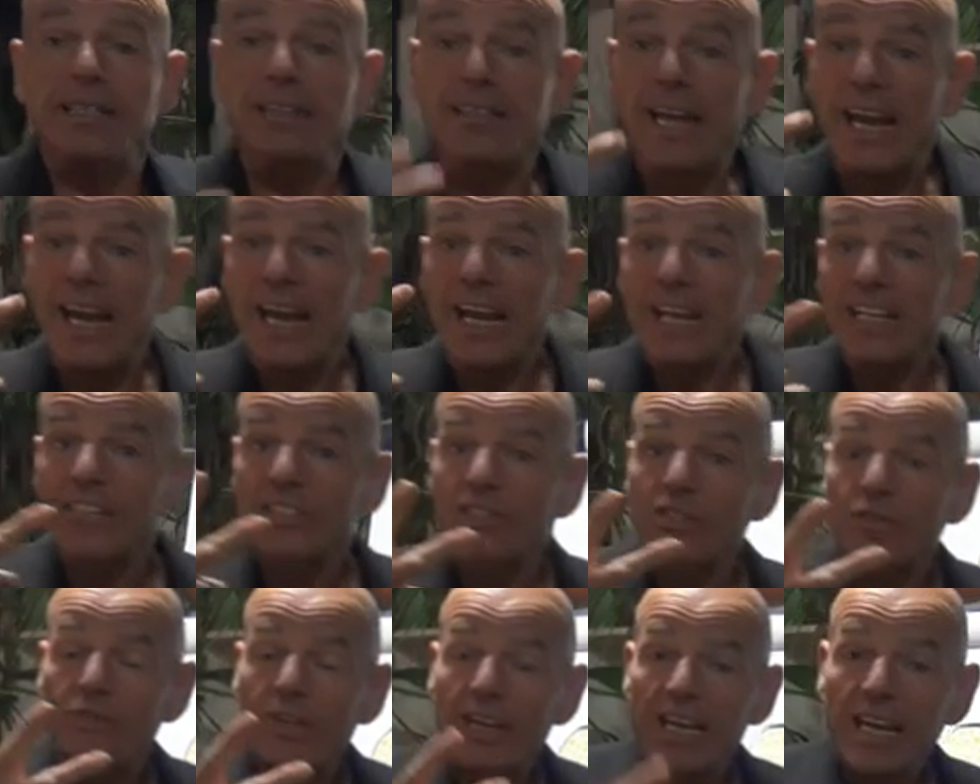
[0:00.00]
day
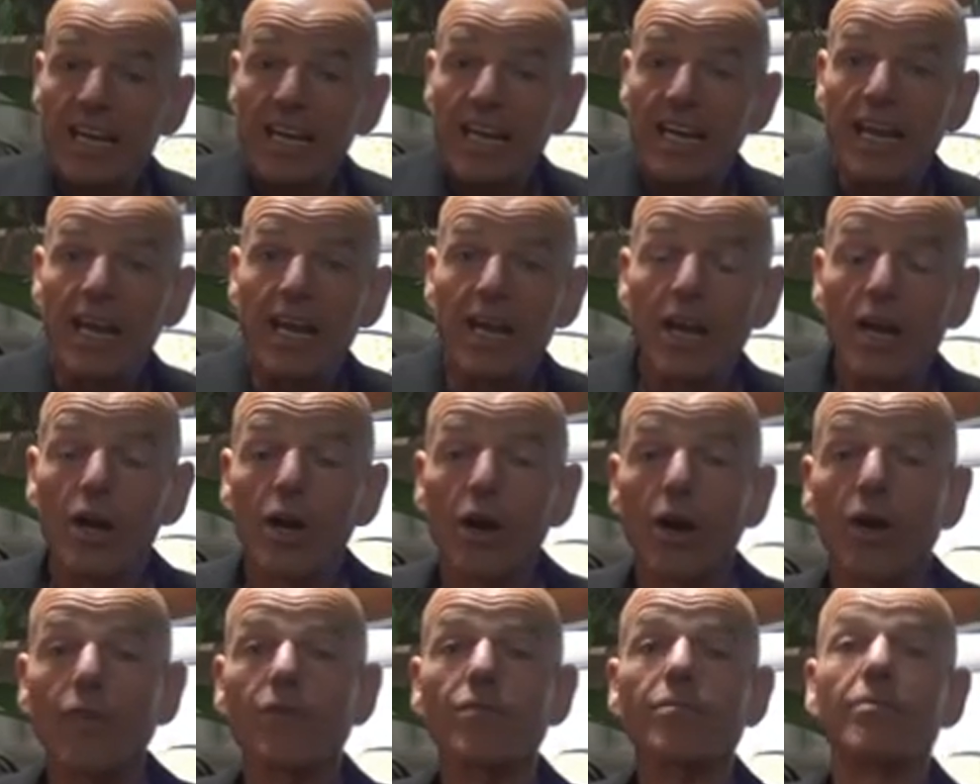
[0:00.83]
3
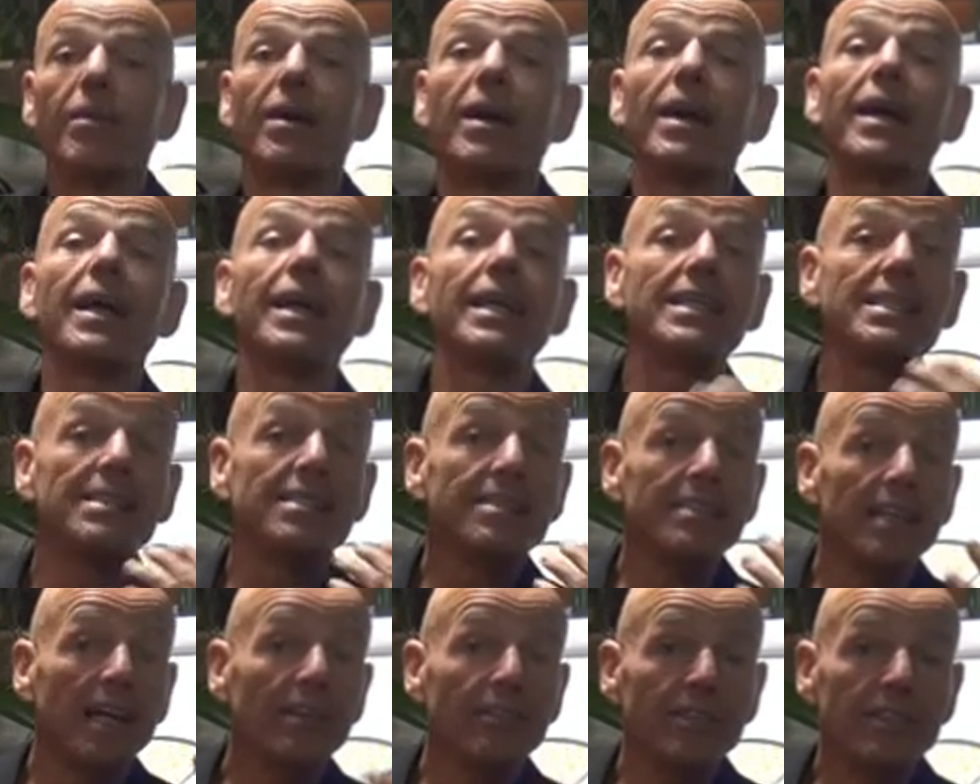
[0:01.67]
of my
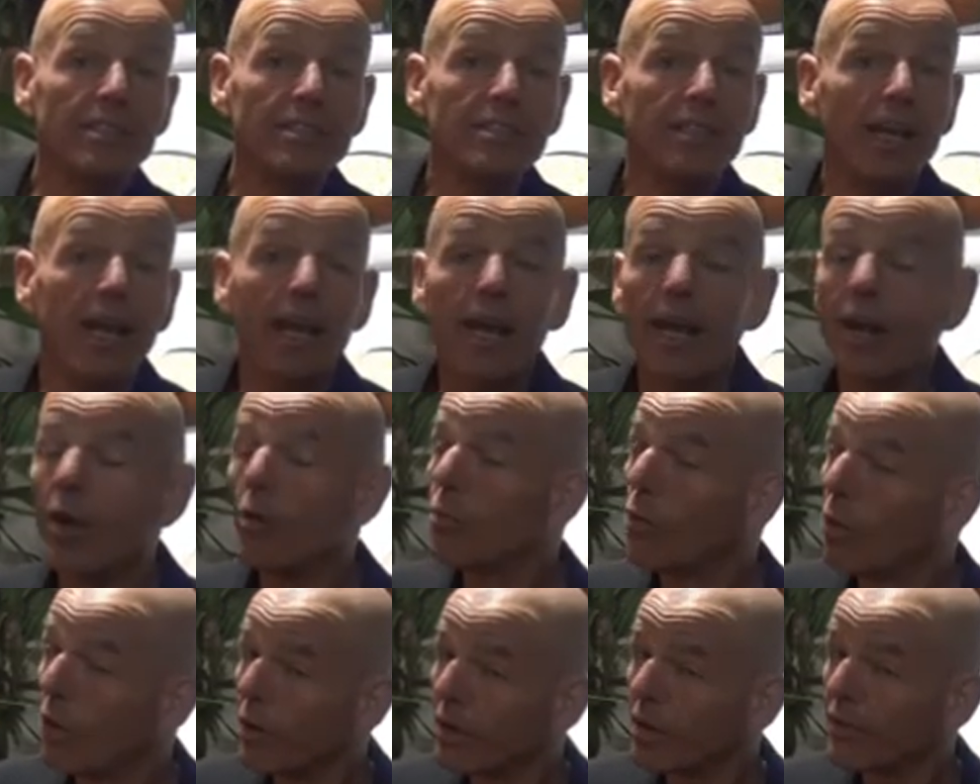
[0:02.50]
7 day
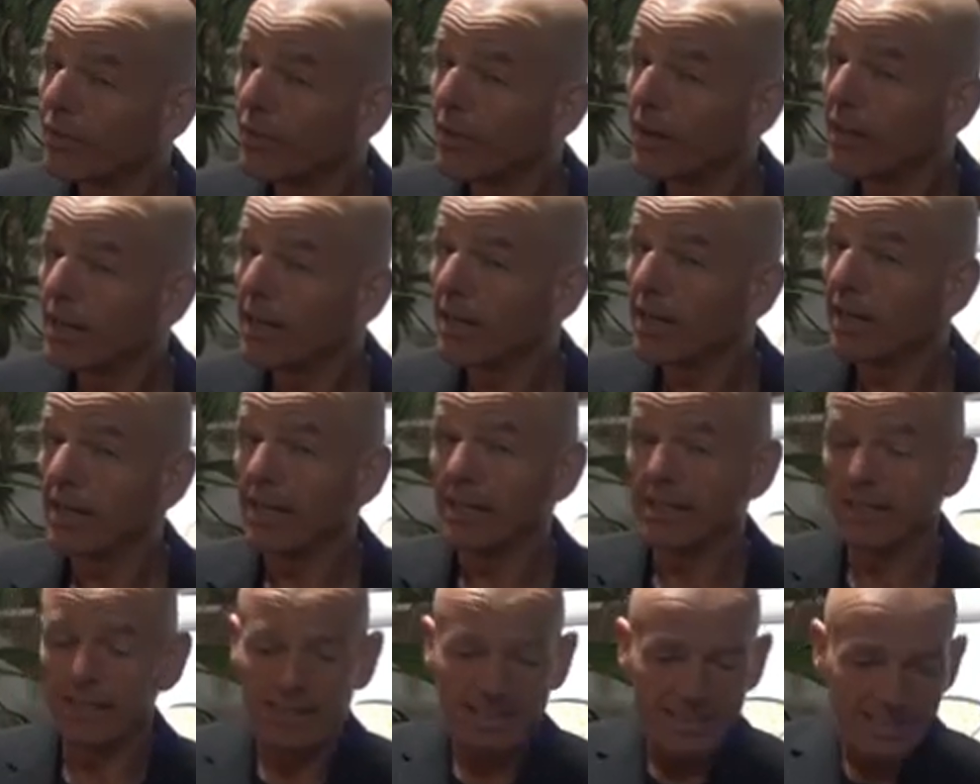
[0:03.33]
water
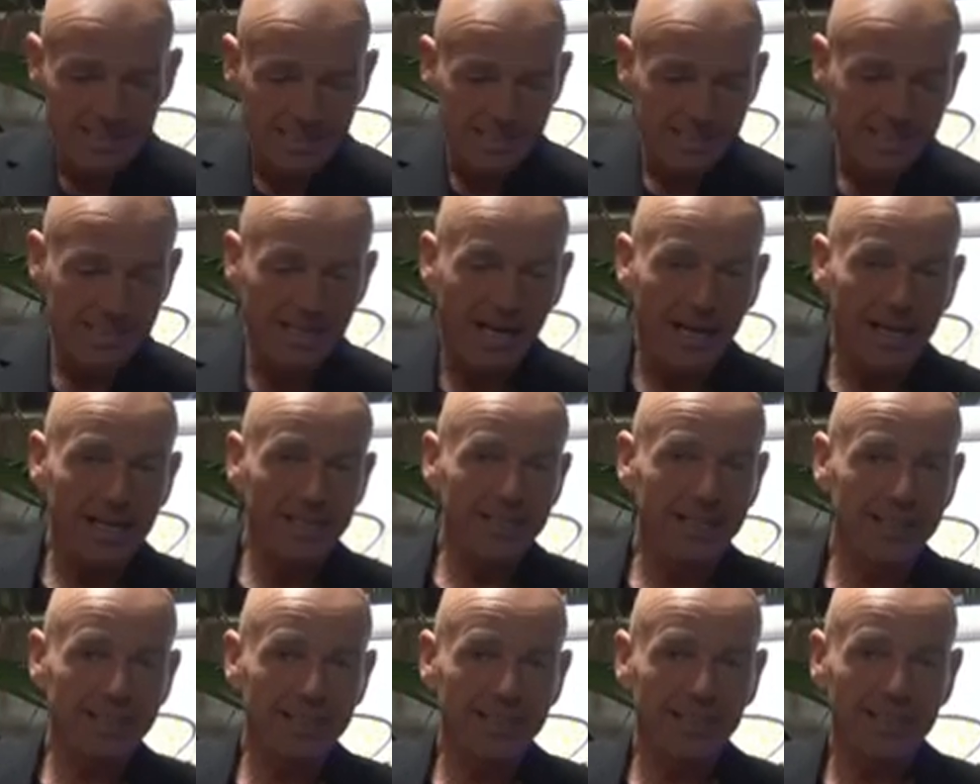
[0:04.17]
fast is
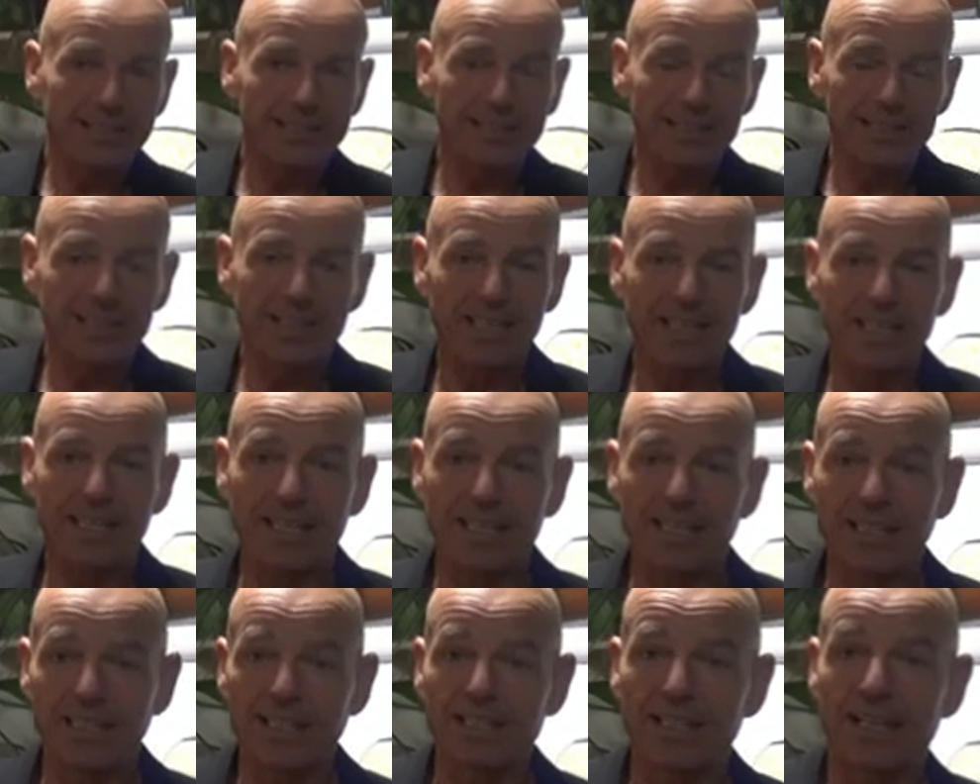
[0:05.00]
done and dusted,
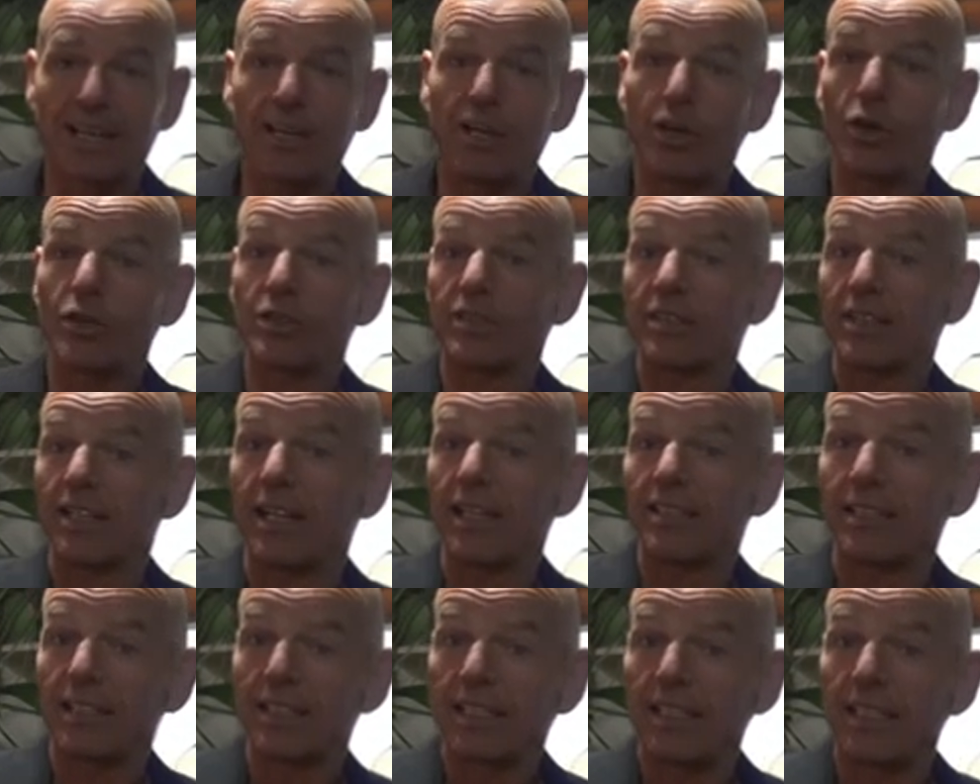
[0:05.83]
guys. I lost
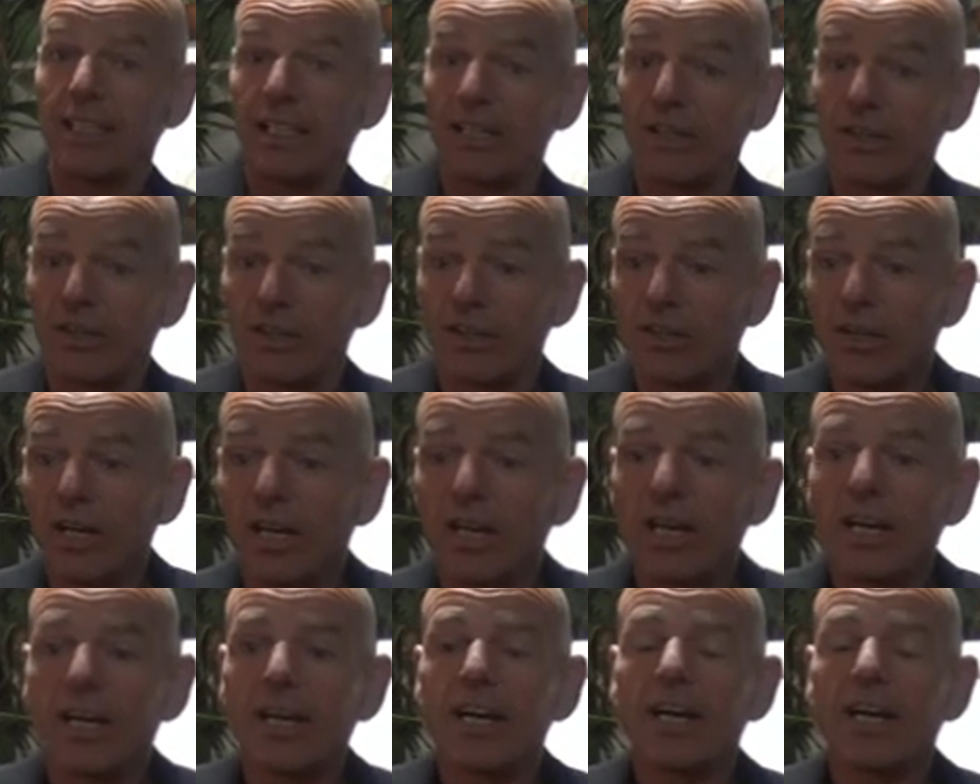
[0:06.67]
another kilo.